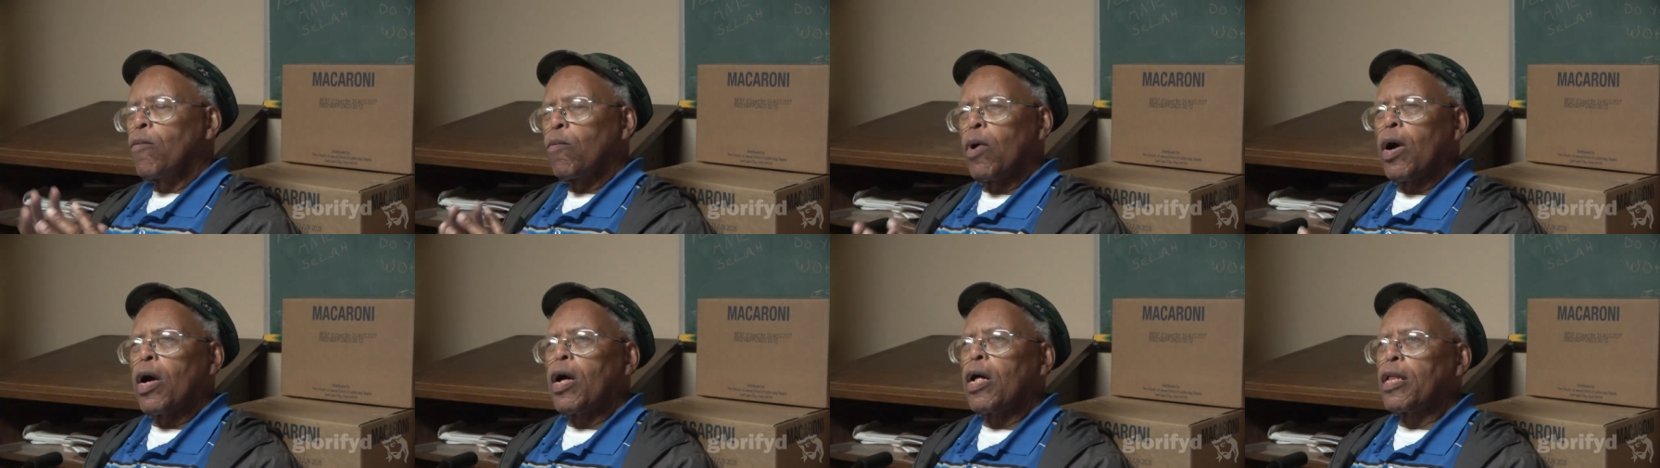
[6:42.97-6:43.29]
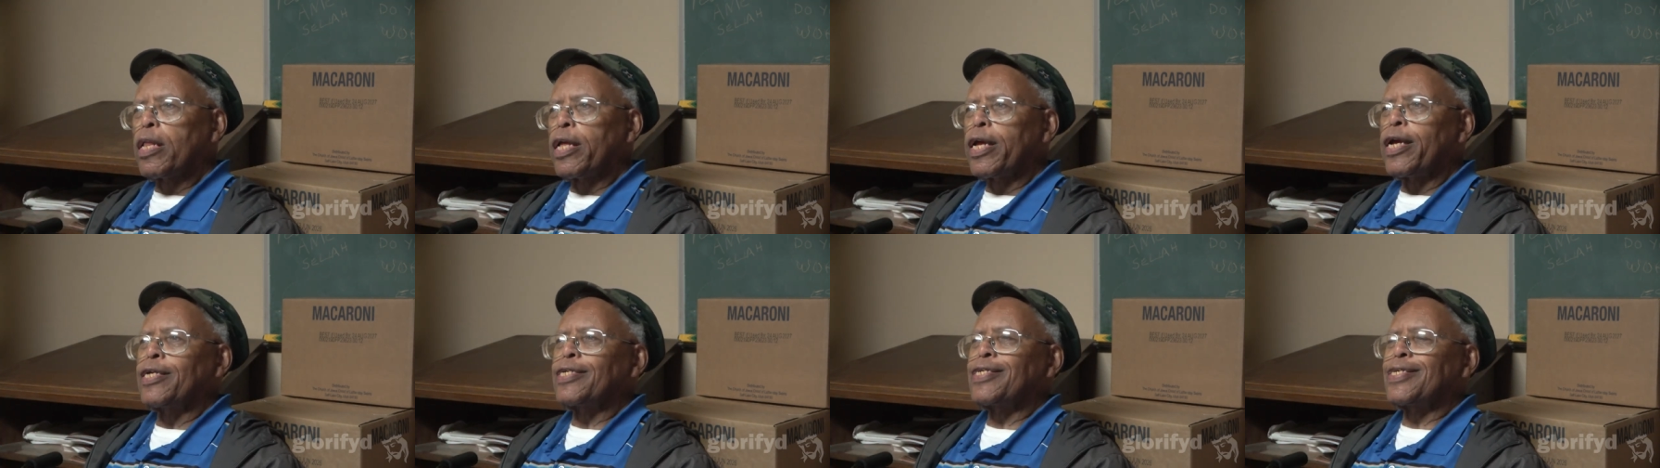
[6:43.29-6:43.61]

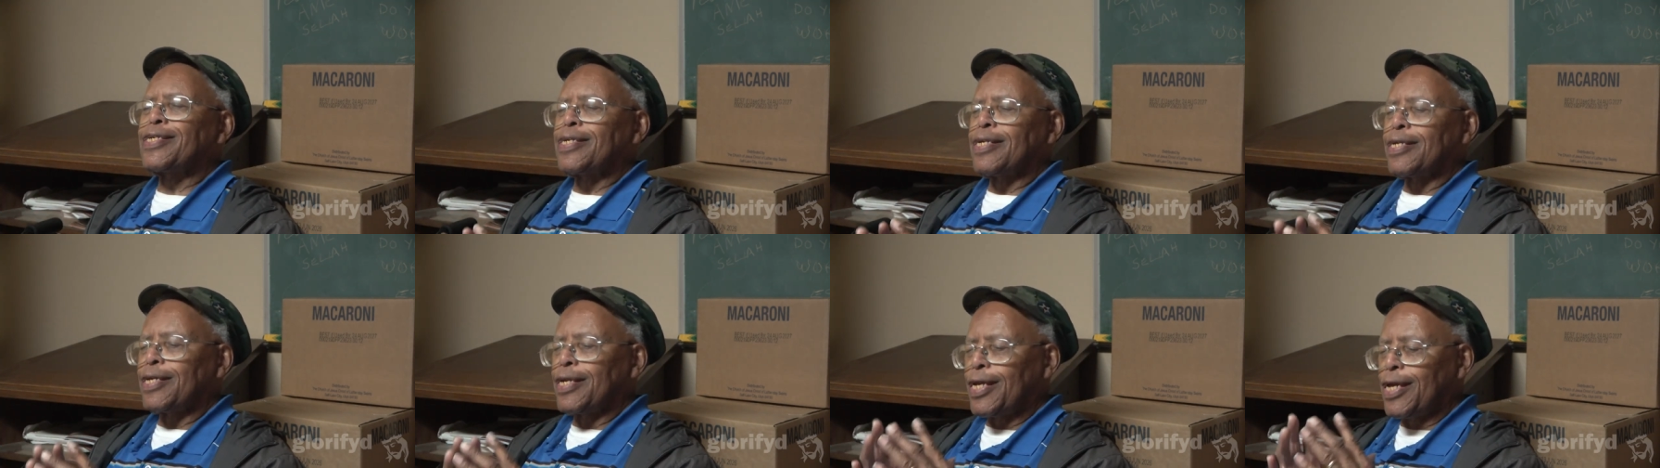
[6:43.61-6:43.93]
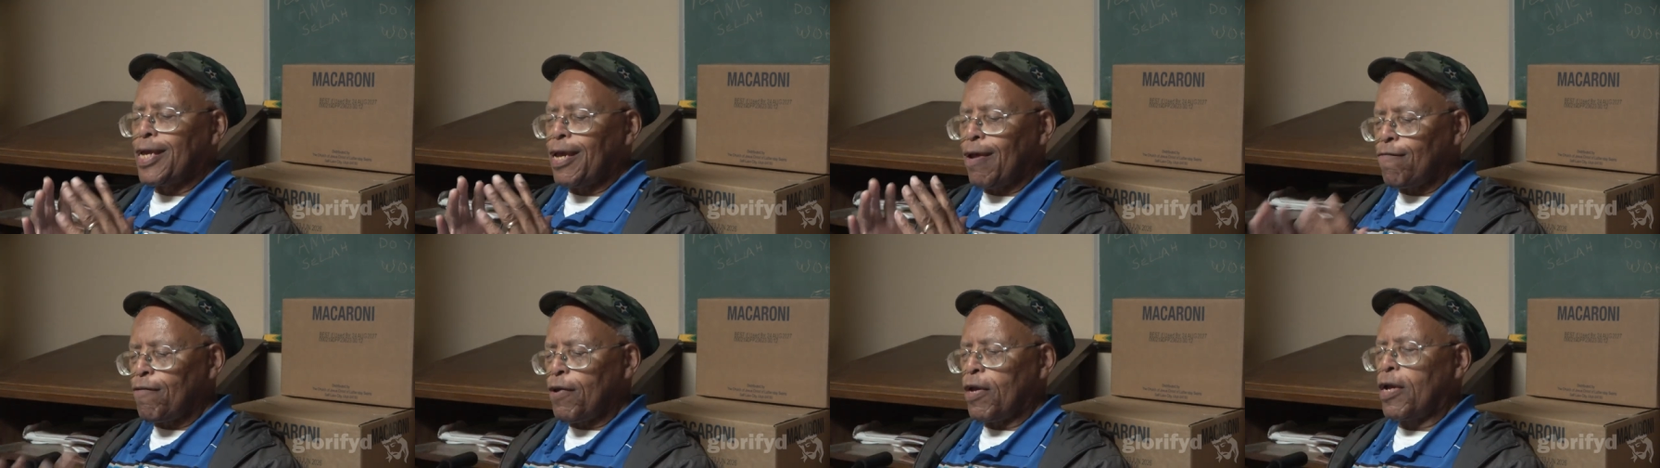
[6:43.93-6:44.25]
Well, it's
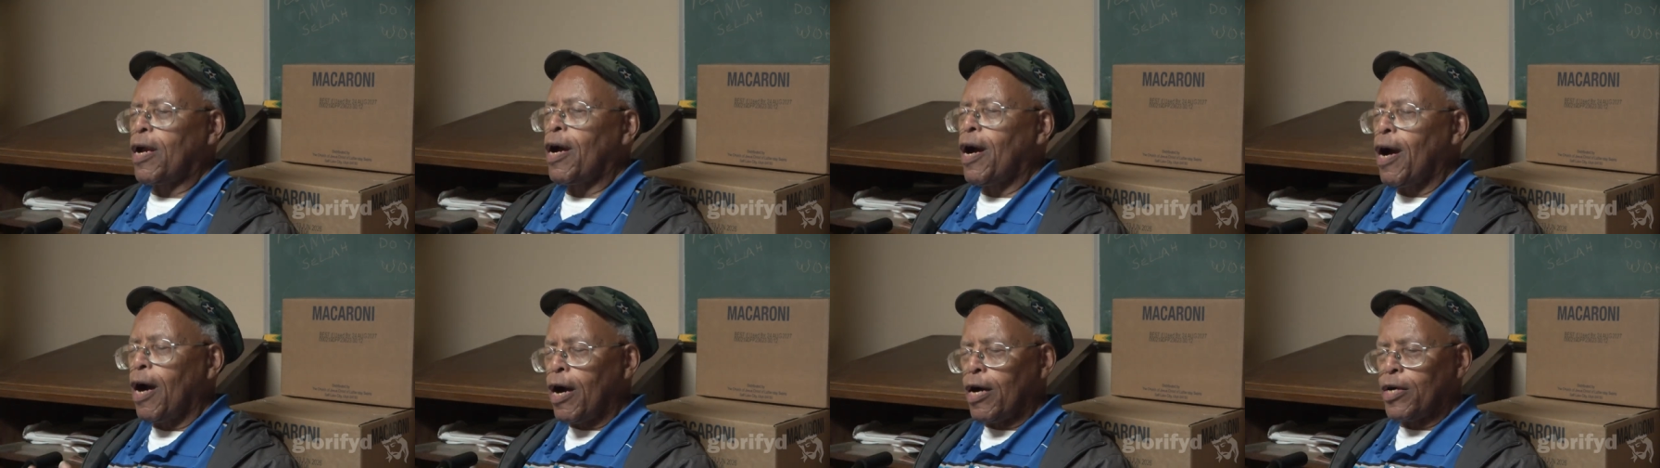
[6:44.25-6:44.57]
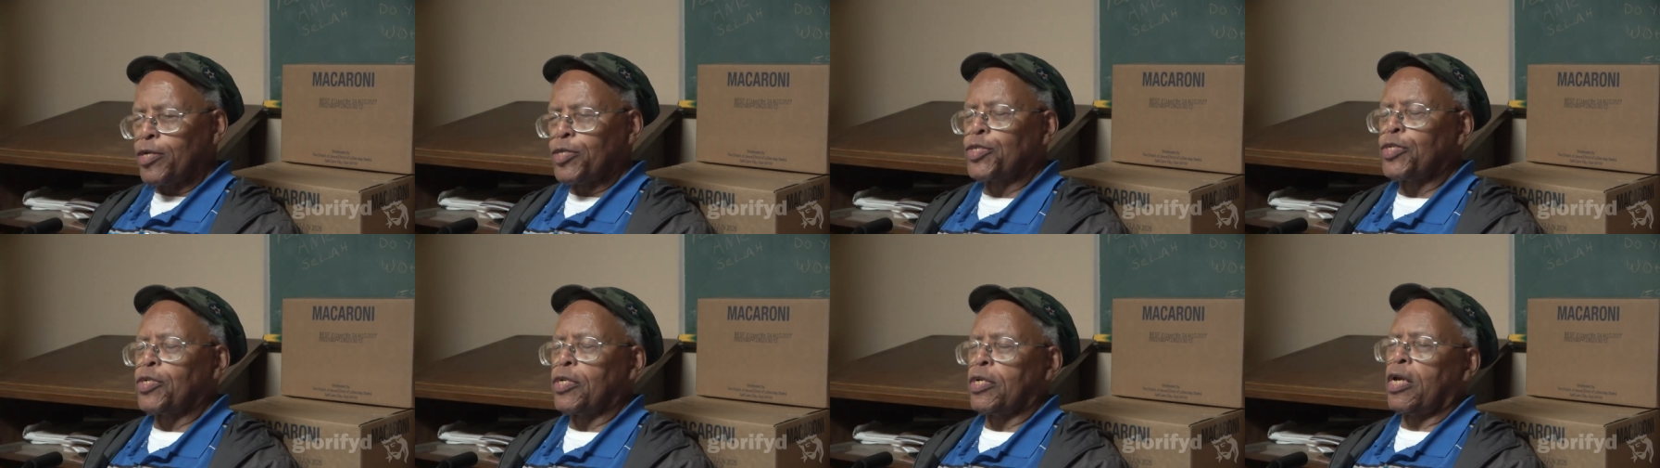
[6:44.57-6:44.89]
giving
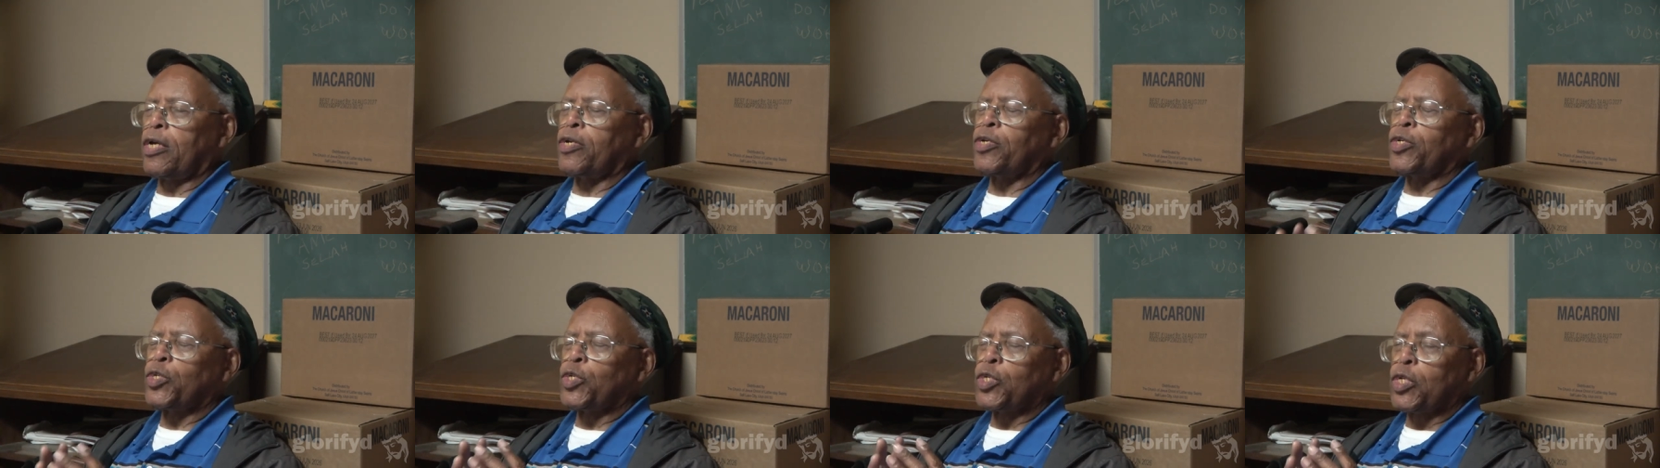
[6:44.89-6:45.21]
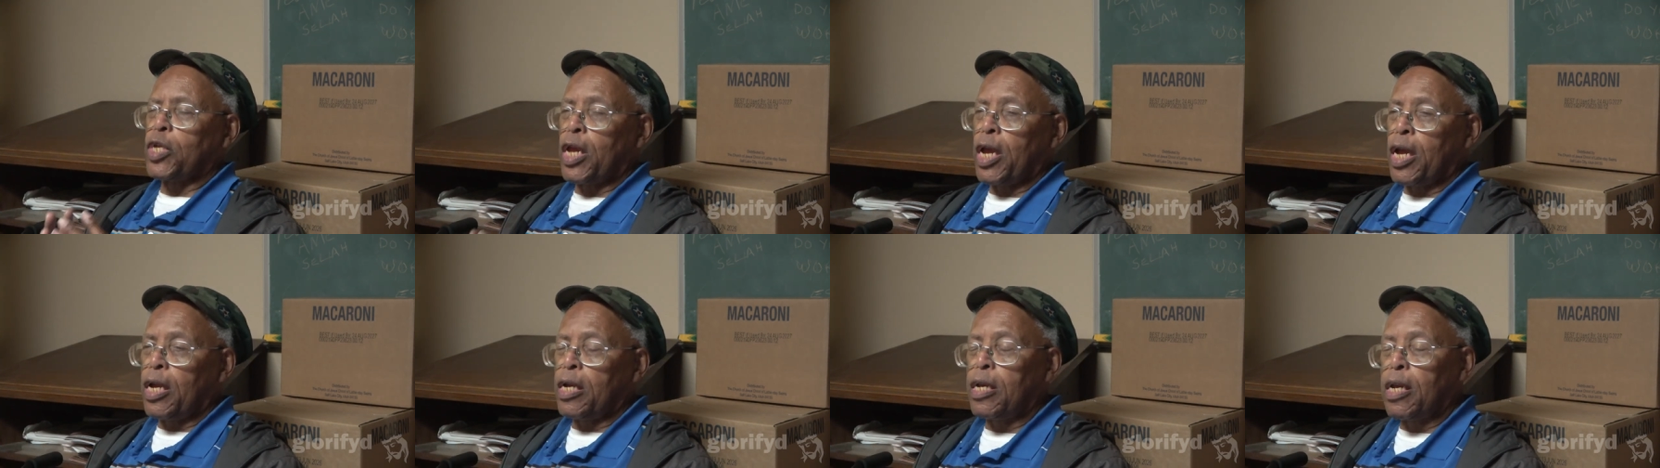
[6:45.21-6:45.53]
us the
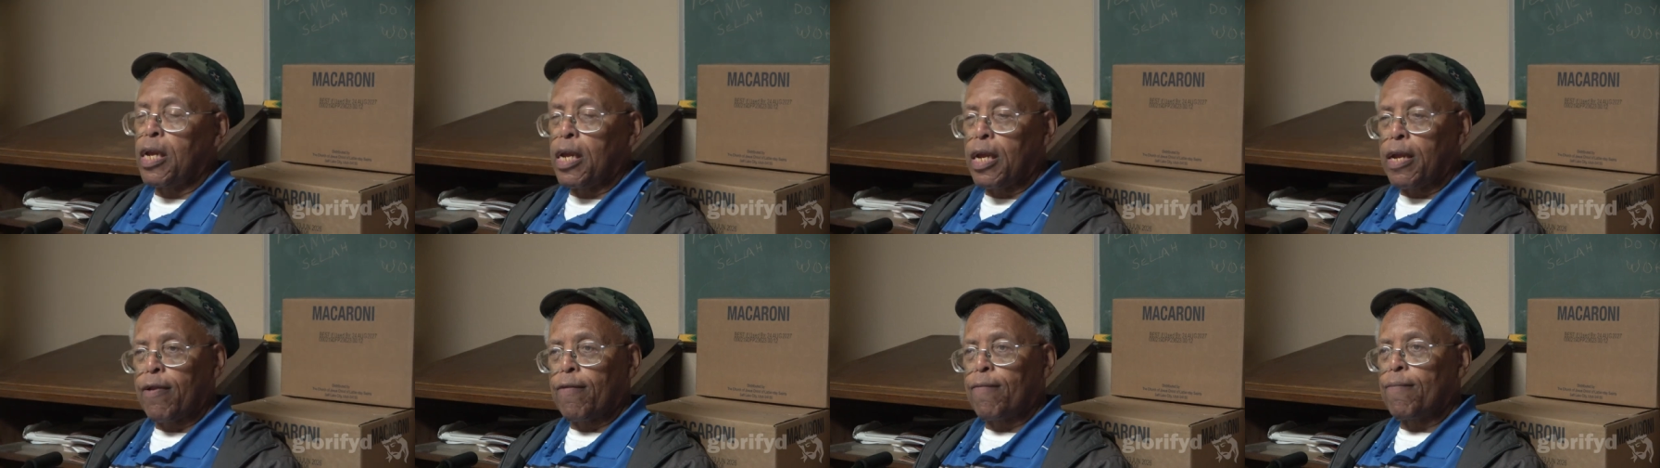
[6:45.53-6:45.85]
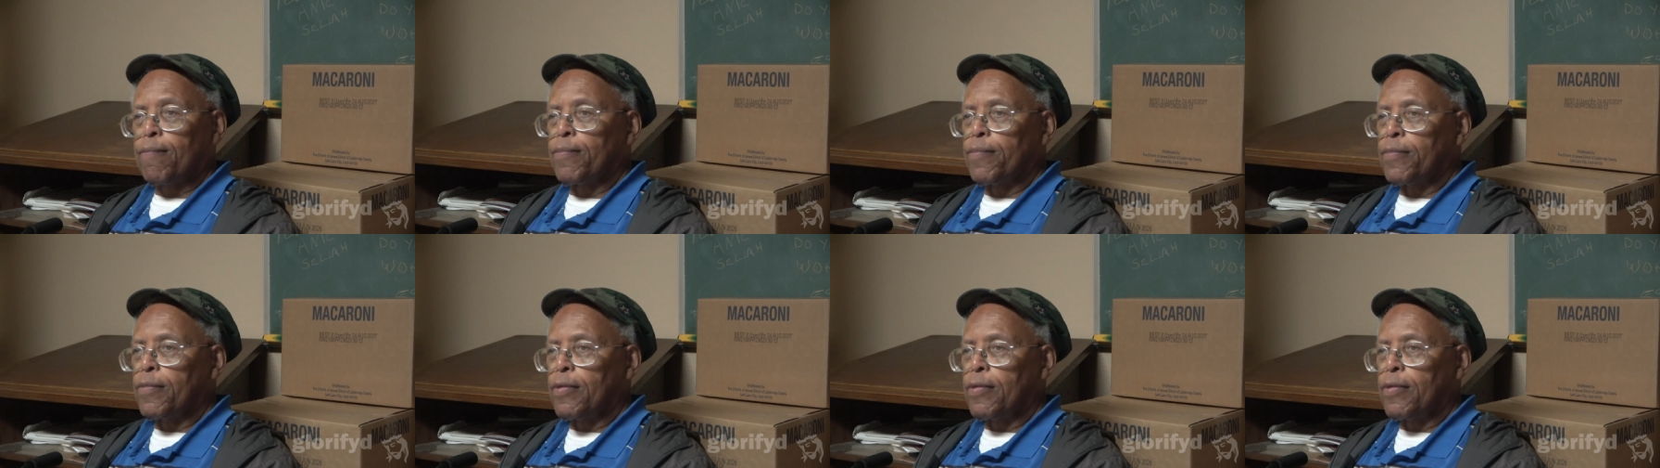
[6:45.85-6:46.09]
understanding